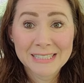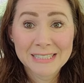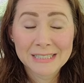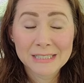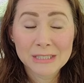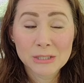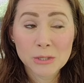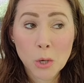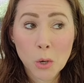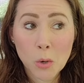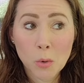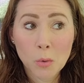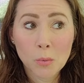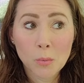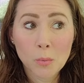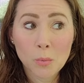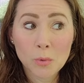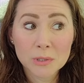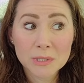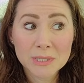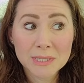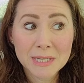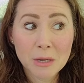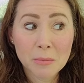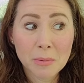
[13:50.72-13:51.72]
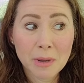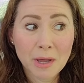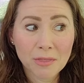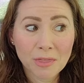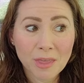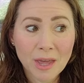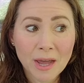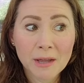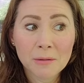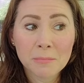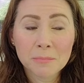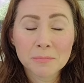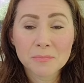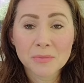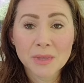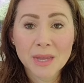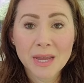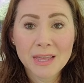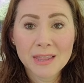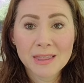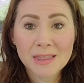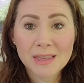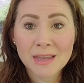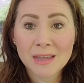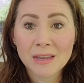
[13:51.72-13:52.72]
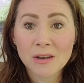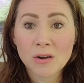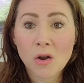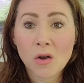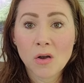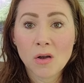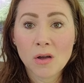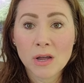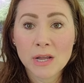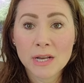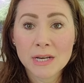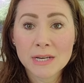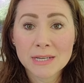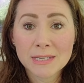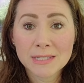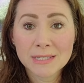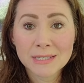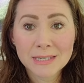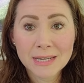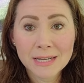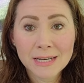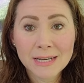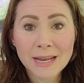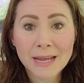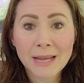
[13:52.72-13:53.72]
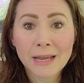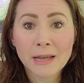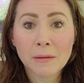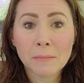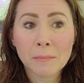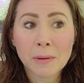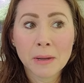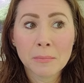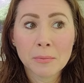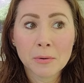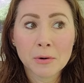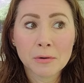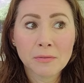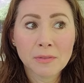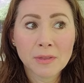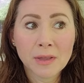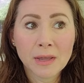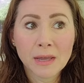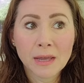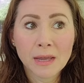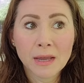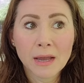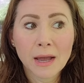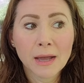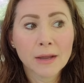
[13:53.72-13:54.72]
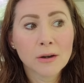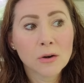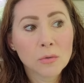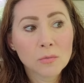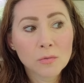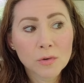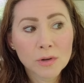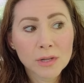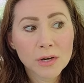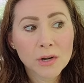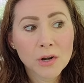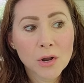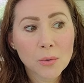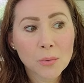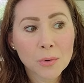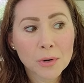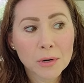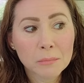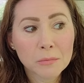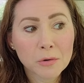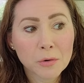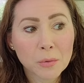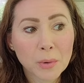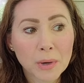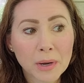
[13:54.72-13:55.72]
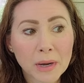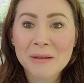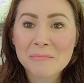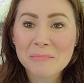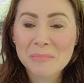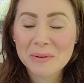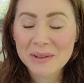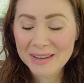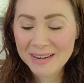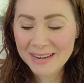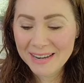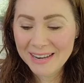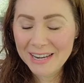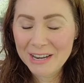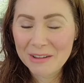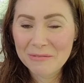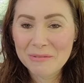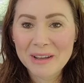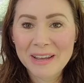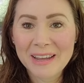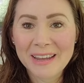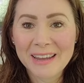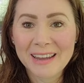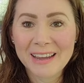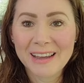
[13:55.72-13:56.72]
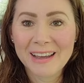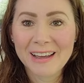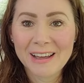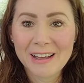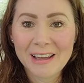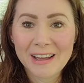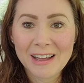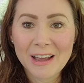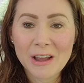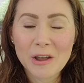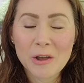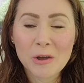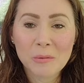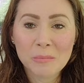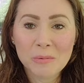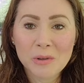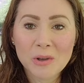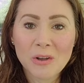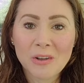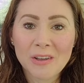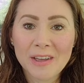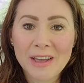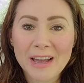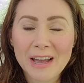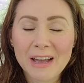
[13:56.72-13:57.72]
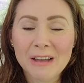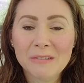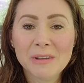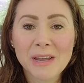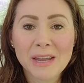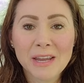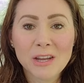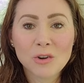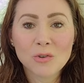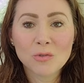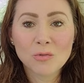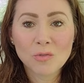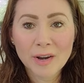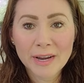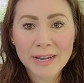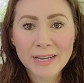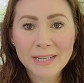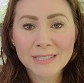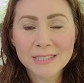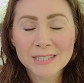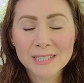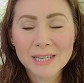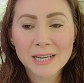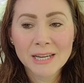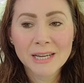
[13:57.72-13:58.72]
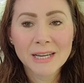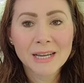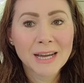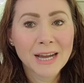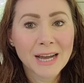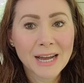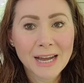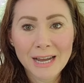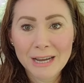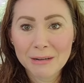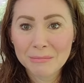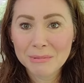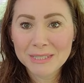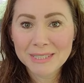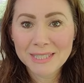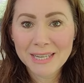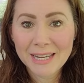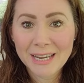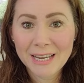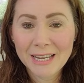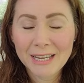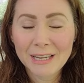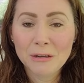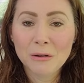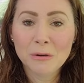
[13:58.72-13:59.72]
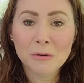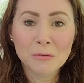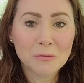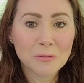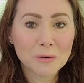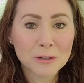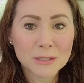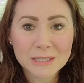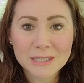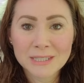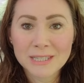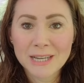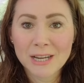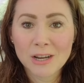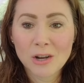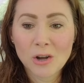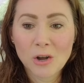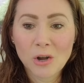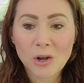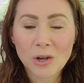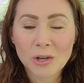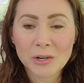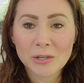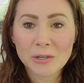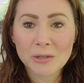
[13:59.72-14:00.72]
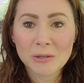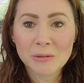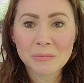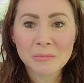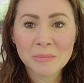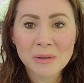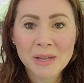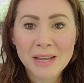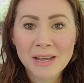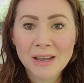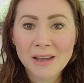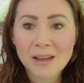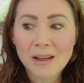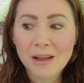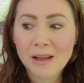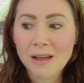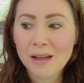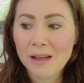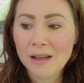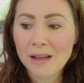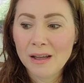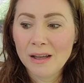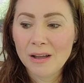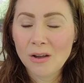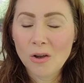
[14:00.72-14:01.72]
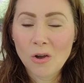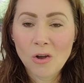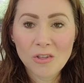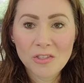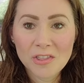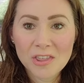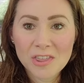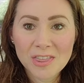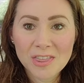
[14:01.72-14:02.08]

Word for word: so we'll see about that. And then on Sunday, my birthday, I don't really know what I'm doing. But anyway, uh, I hope y'all have a great Hobbit Day, first day of autumn, uh, all the